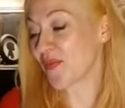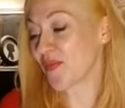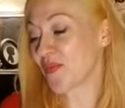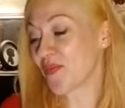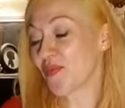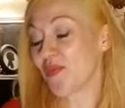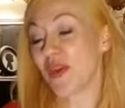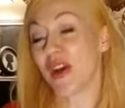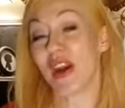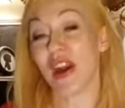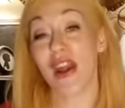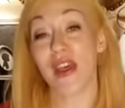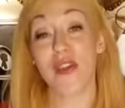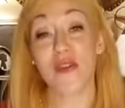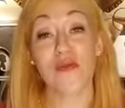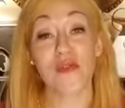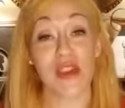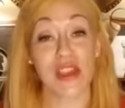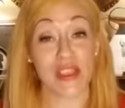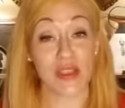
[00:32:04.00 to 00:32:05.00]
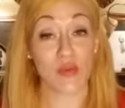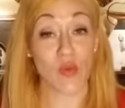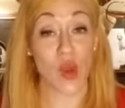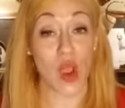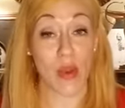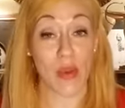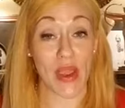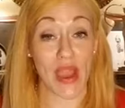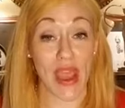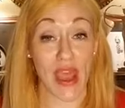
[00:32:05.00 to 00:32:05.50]
another reason why
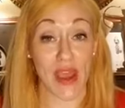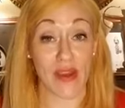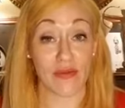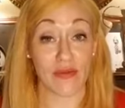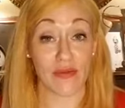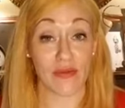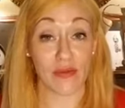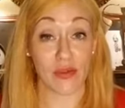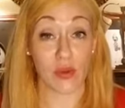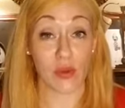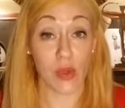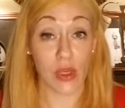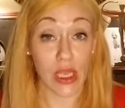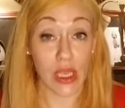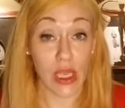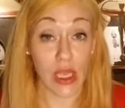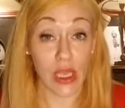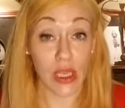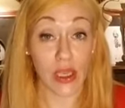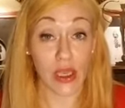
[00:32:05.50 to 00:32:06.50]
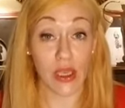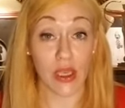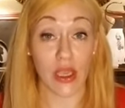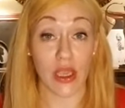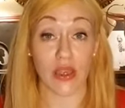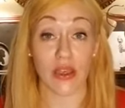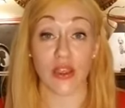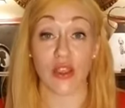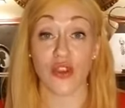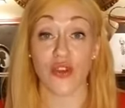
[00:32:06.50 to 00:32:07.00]
we have looting and
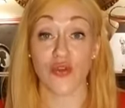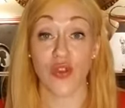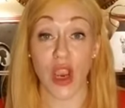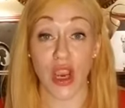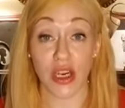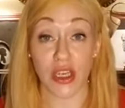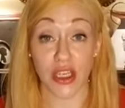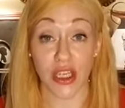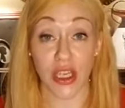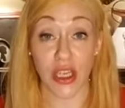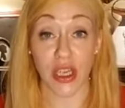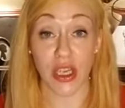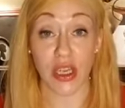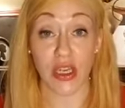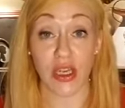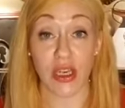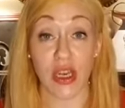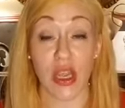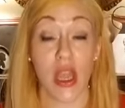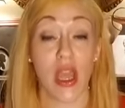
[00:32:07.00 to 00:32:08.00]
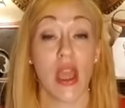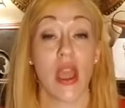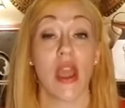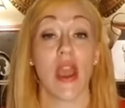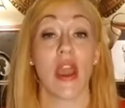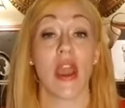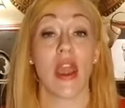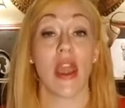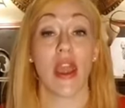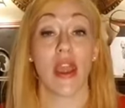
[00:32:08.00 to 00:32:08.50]
destruction
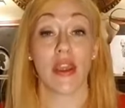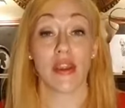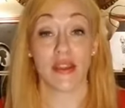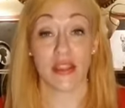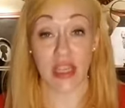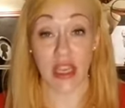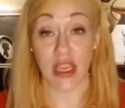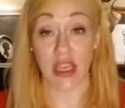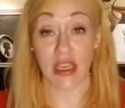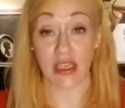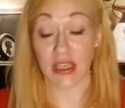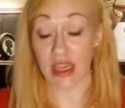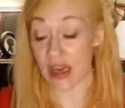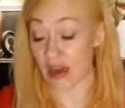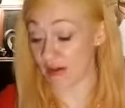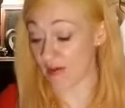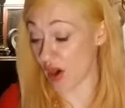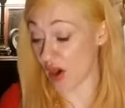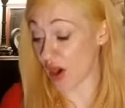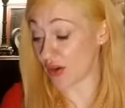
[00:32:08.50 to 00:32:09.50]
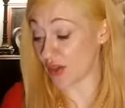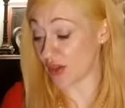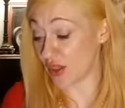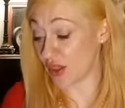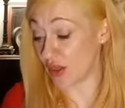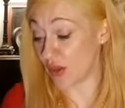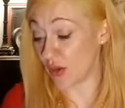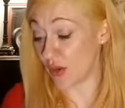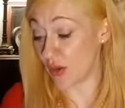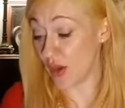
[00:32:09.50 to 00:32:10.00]
and taking down of art
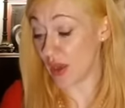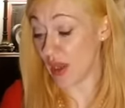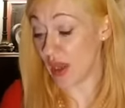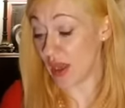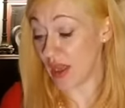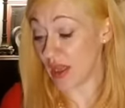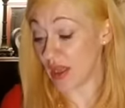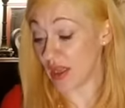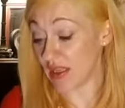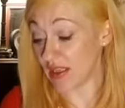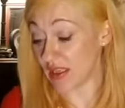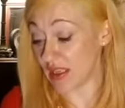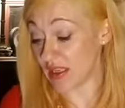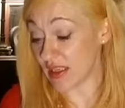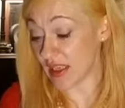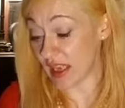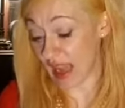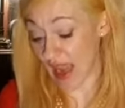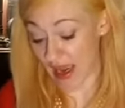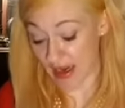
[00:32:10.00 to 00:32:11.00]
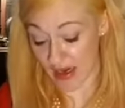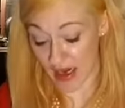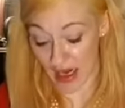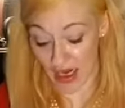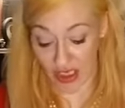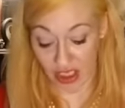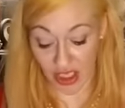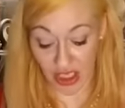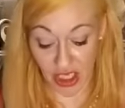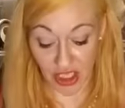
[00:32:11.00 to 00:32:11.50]
too is again,
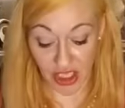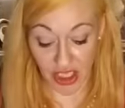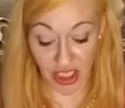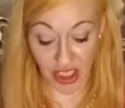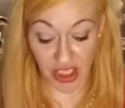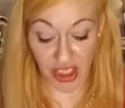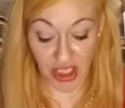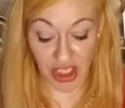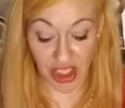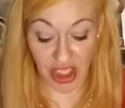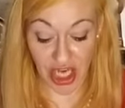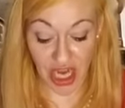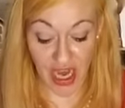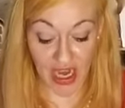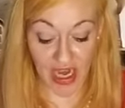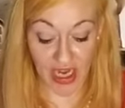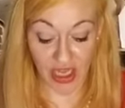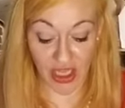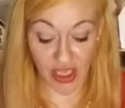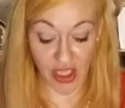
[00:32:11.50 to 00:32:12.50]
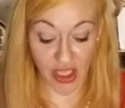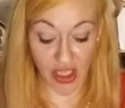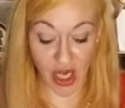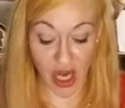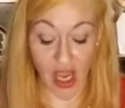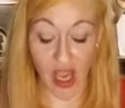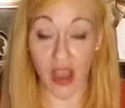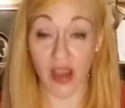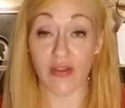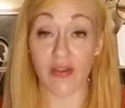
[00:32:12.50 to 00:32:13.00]
it's change
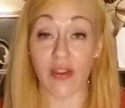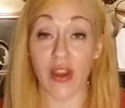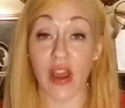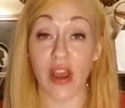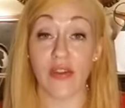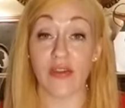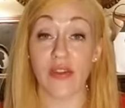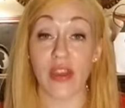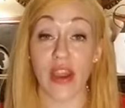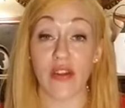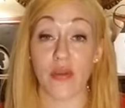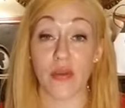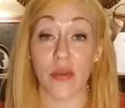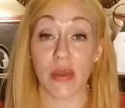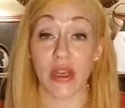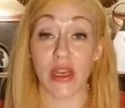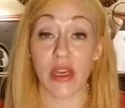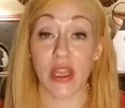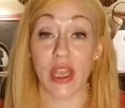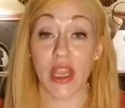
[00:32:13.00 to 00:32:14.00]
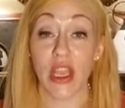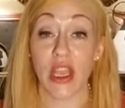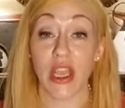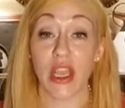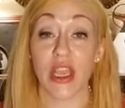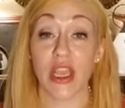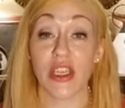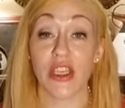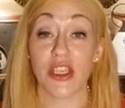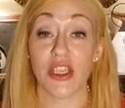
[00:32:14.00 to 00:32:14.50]
of government.
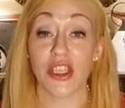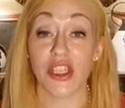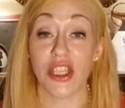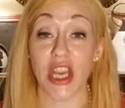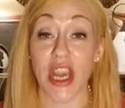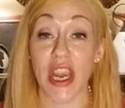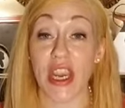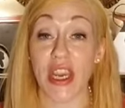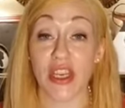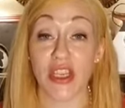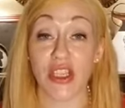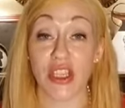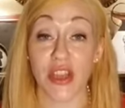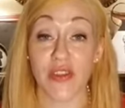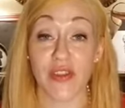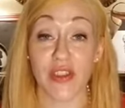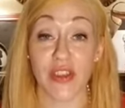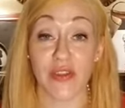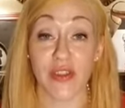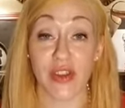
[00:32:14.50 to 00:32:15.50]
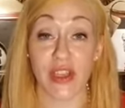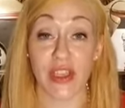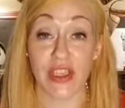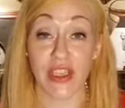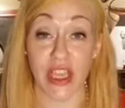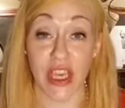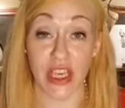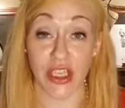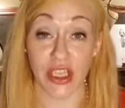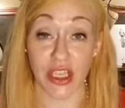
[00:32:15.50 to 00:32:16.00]
It's change of
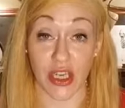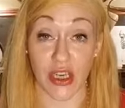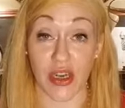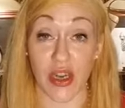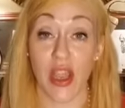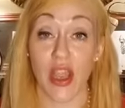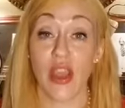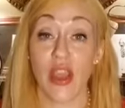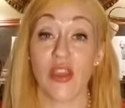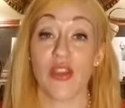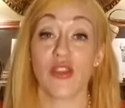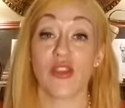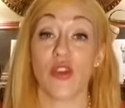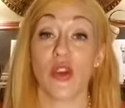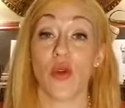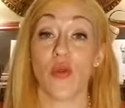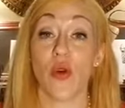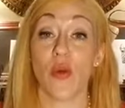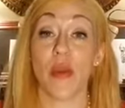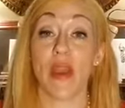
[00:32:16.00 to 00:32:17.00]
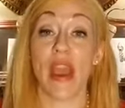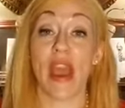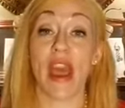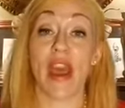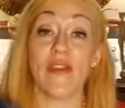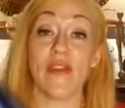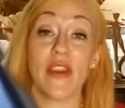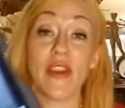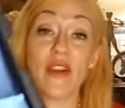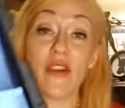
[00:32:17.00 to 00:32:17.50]
civilization. So what we have
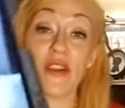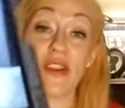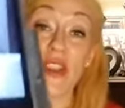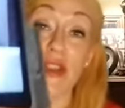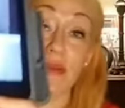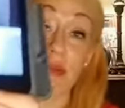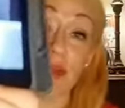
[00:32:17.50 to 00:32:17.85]
here is something that